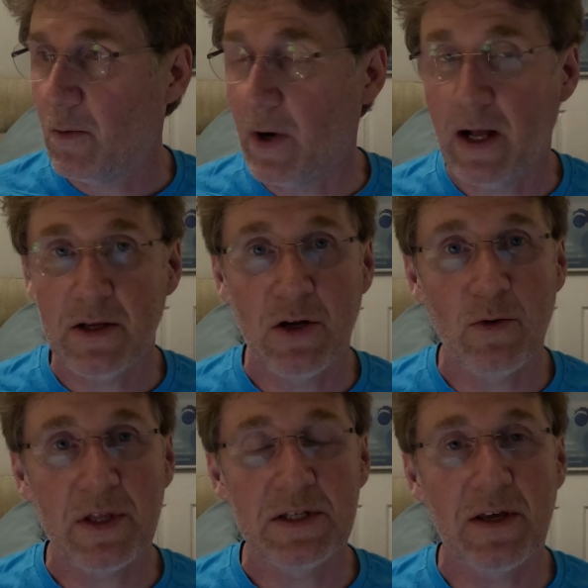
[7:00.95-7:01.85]
Well, you know
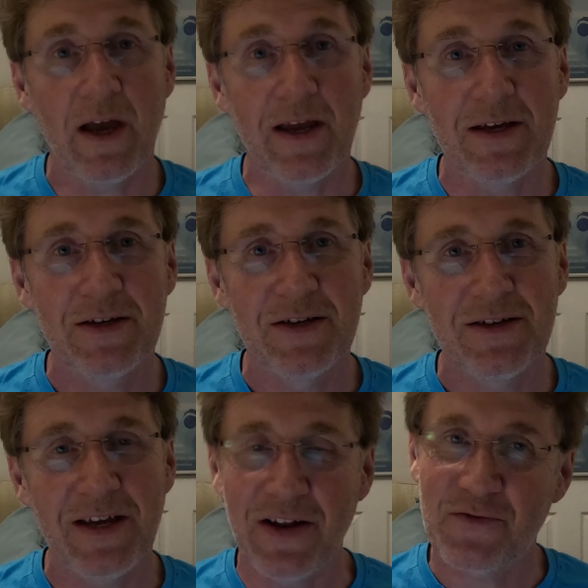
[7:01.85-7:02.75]
what they say.
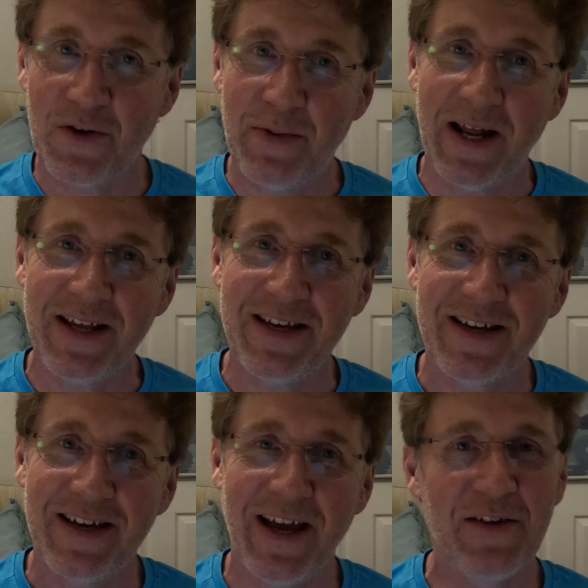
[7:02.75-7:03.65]
In for a penny,
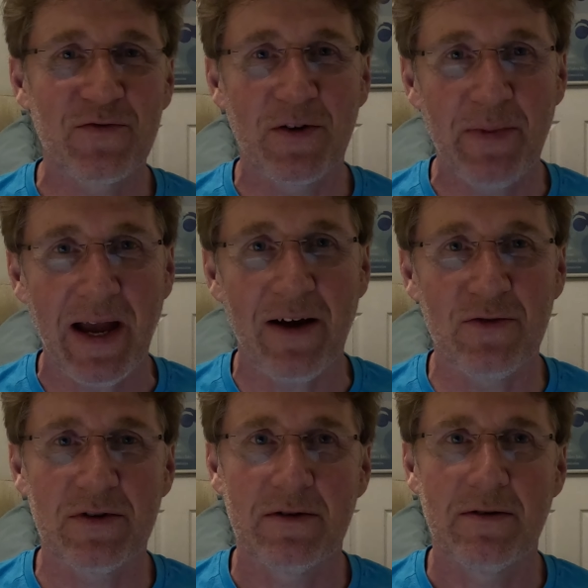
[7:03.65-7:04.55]
in for a
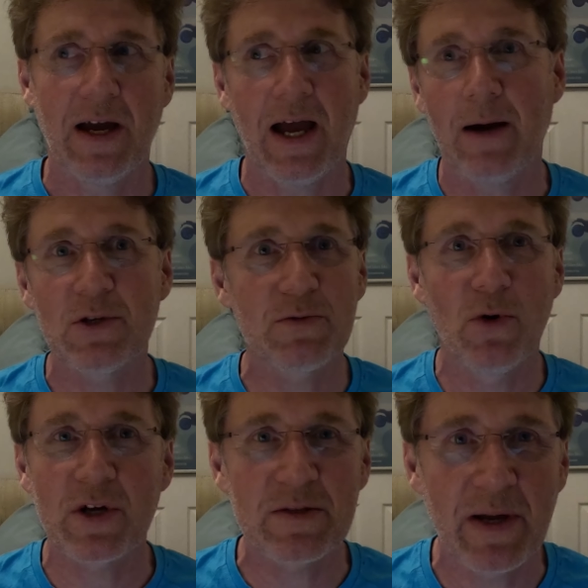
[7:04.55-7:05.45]
pound. How much
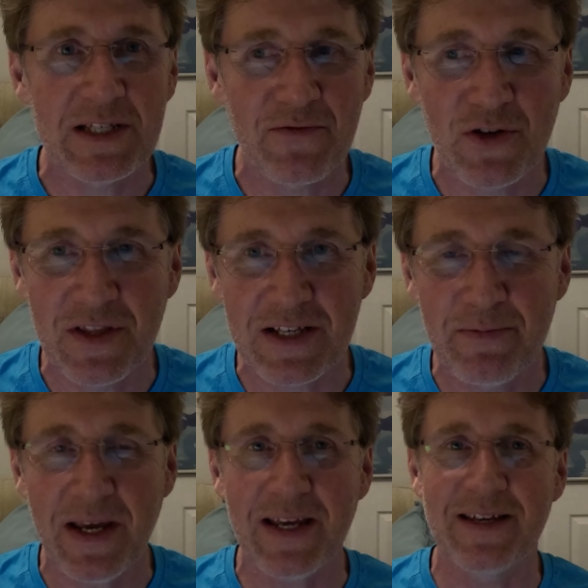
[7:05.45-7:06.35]
more expensive could this
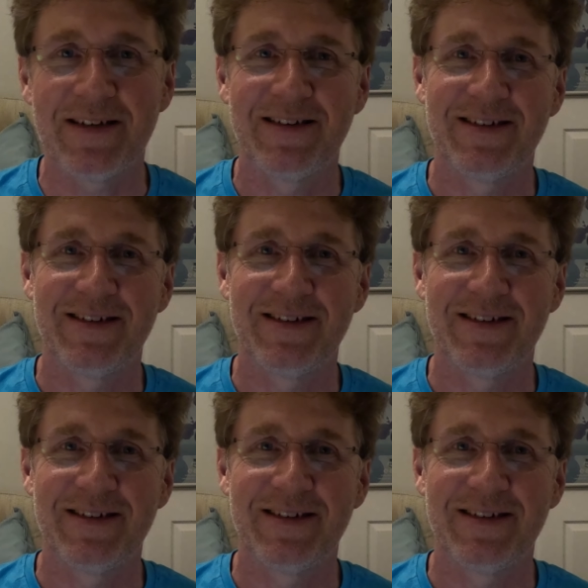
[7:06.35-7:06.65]
be?